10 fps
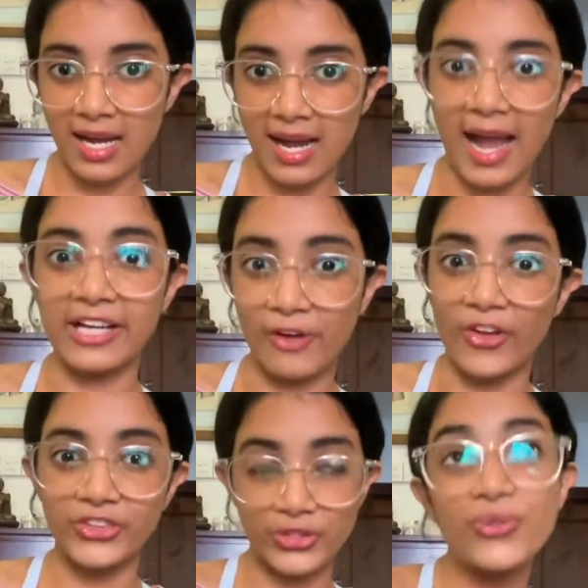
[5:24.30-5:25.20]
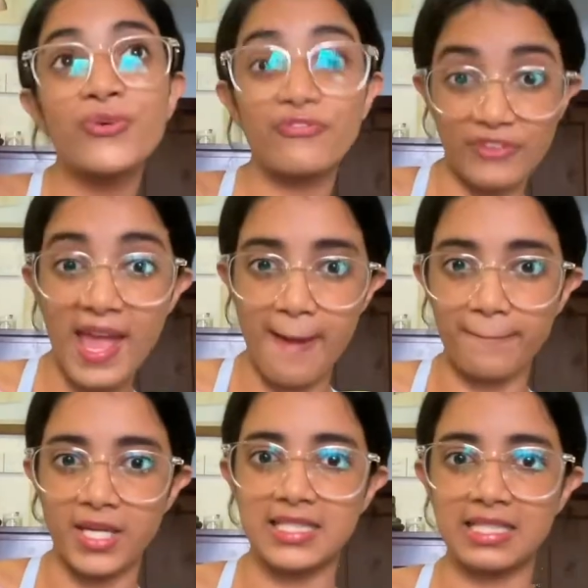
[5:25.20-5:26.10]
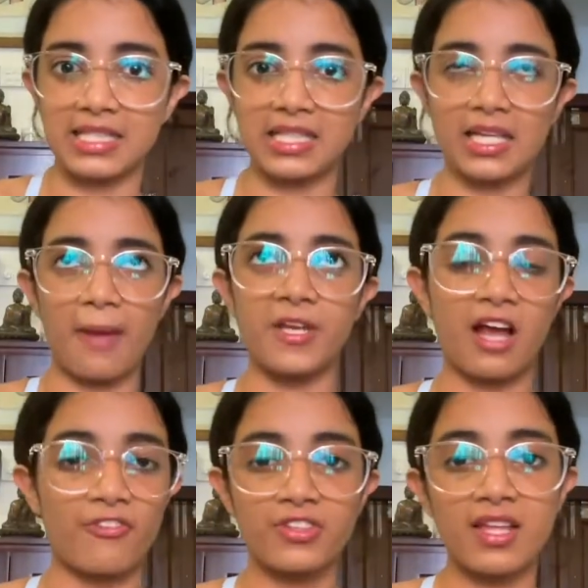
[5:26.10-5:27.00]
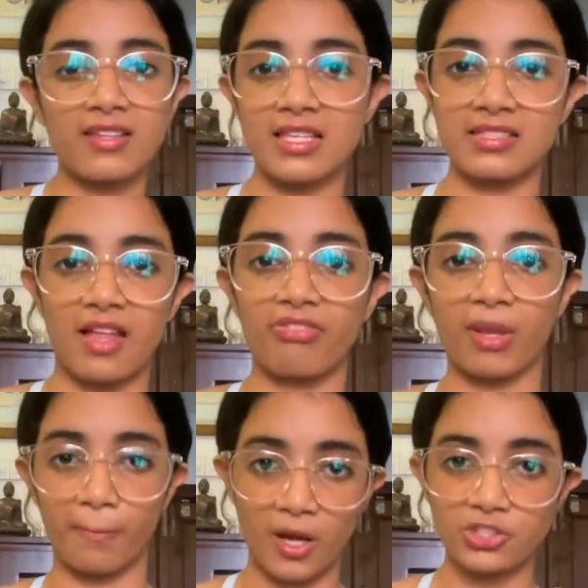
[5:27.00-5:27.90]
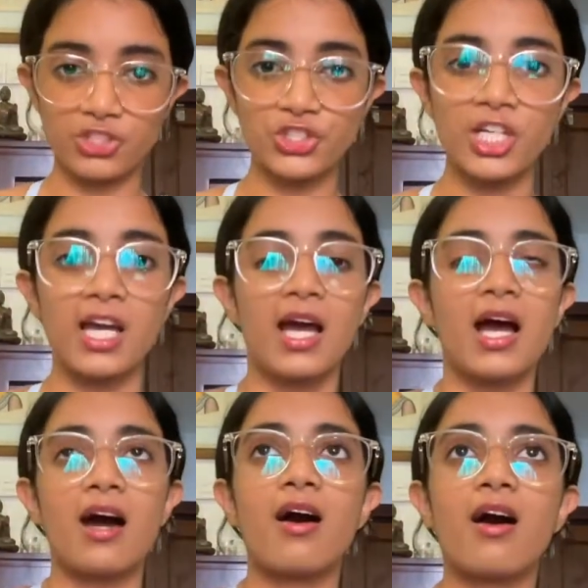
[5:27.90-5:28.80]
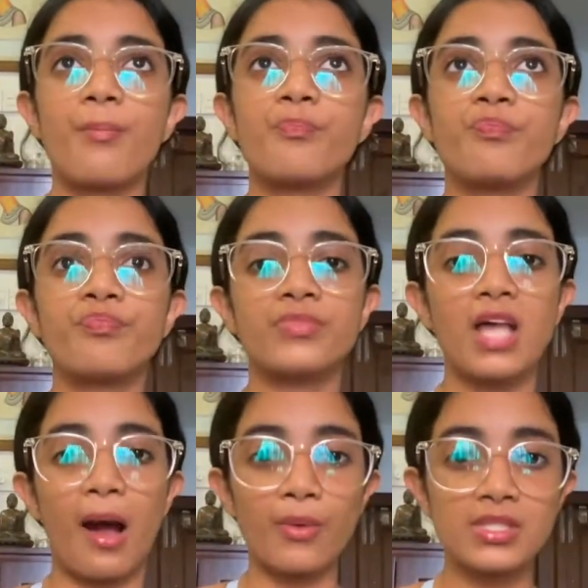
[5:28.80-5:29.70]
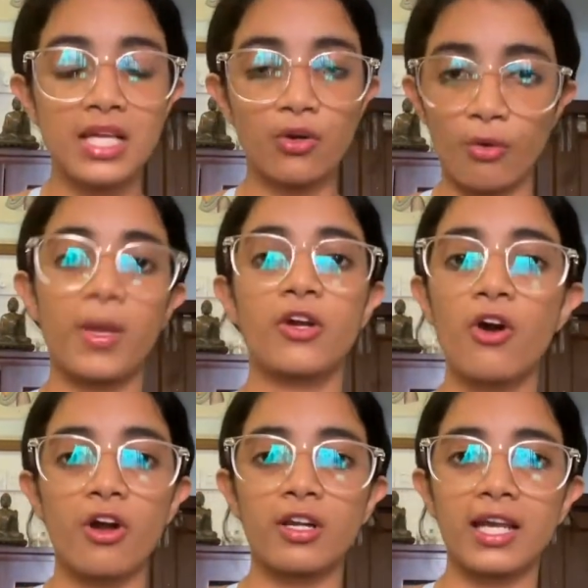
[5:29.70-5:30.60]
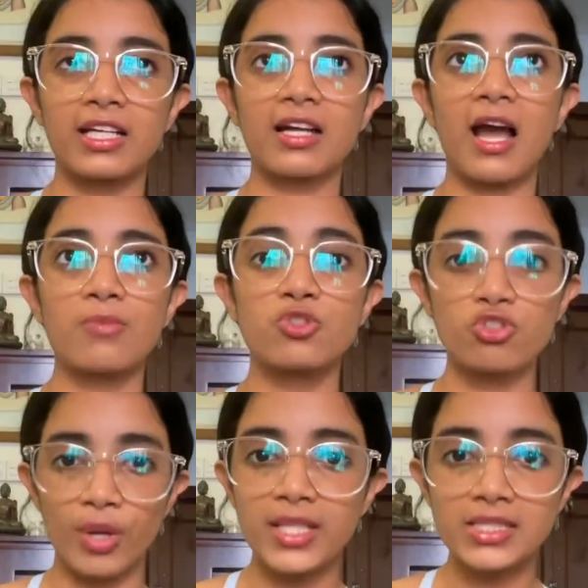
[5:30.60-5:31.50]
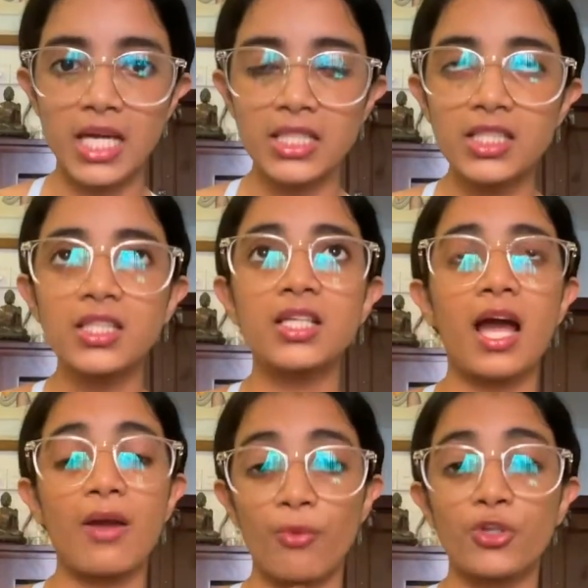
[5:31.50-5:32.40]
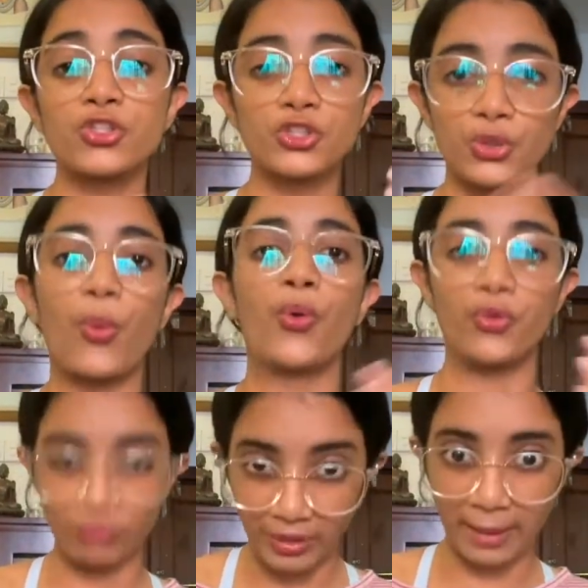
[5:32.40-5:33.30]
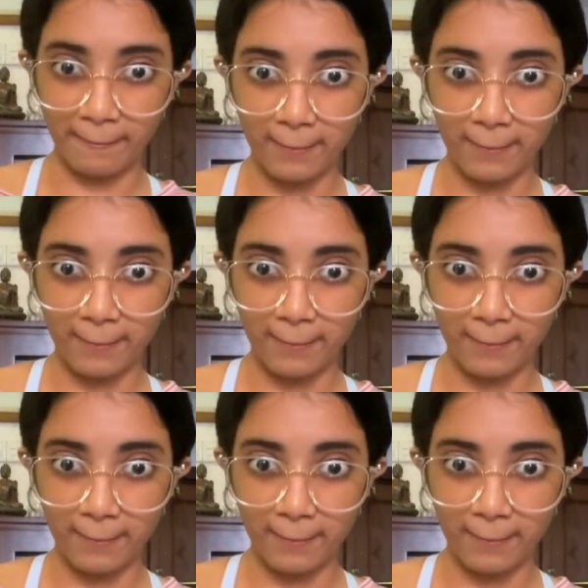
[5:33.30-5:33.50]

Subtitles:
I got through flame basically. I mean, after that there's nothing much. I was like, oh my god, like I'm so excited, I want to go to flame.